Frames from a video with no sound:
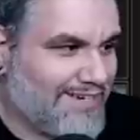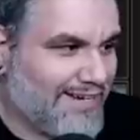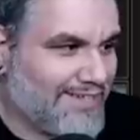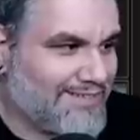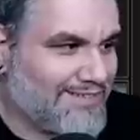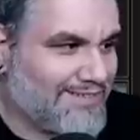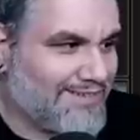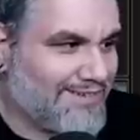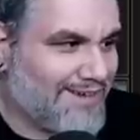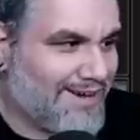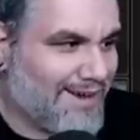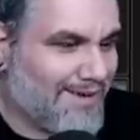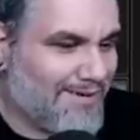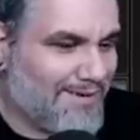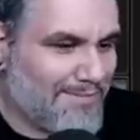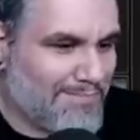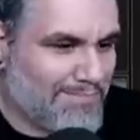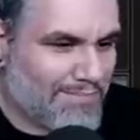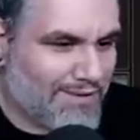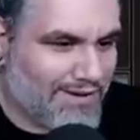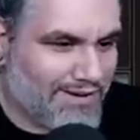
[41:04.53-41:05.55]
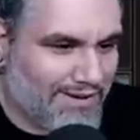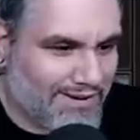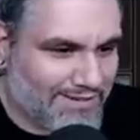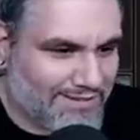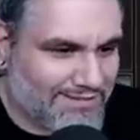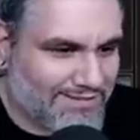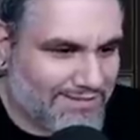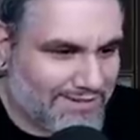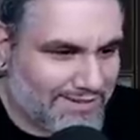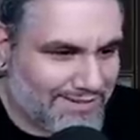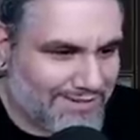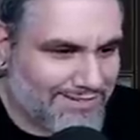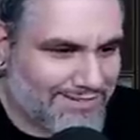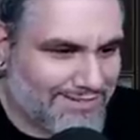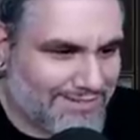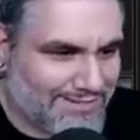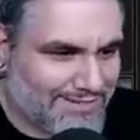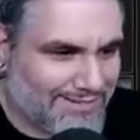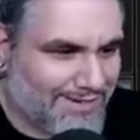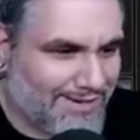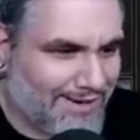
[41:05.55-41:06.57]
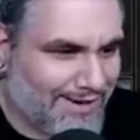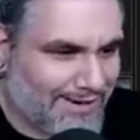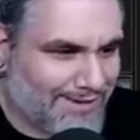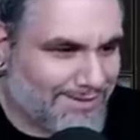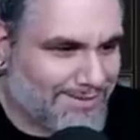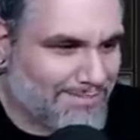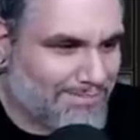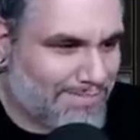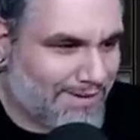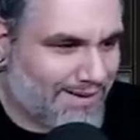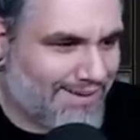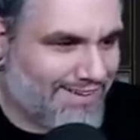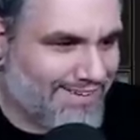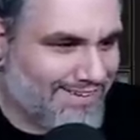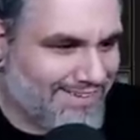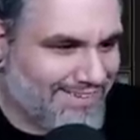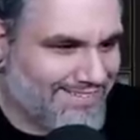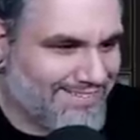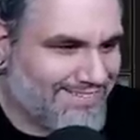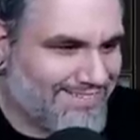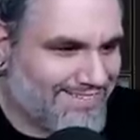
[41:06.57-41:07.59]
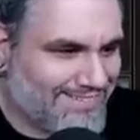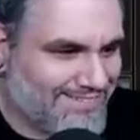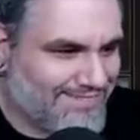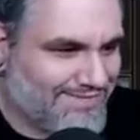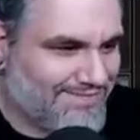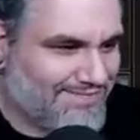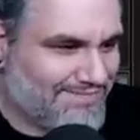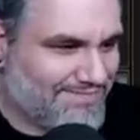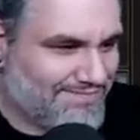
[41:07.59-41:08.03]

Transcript: Castle Garenbrig has delicious glass pies.